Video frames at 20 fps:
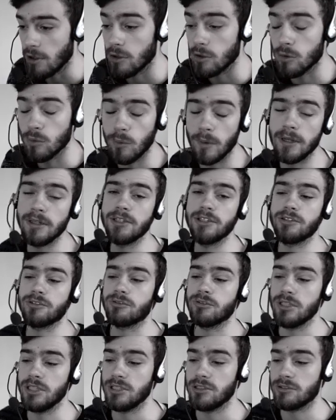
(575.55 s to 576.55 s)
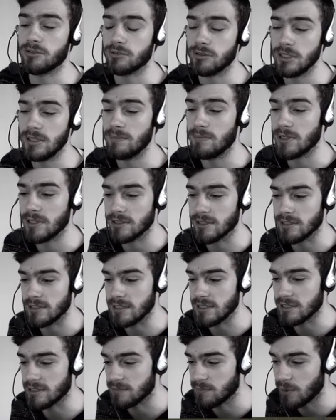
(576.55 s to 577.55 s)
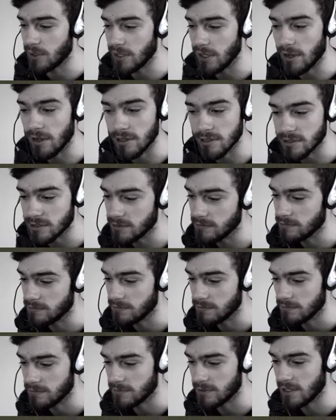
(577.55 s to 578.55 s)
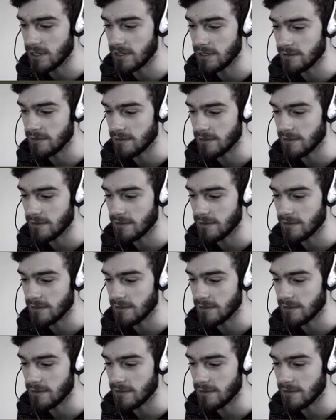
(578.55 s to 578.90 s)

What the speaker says: 23 3 musketeers. Pretty awesome, right?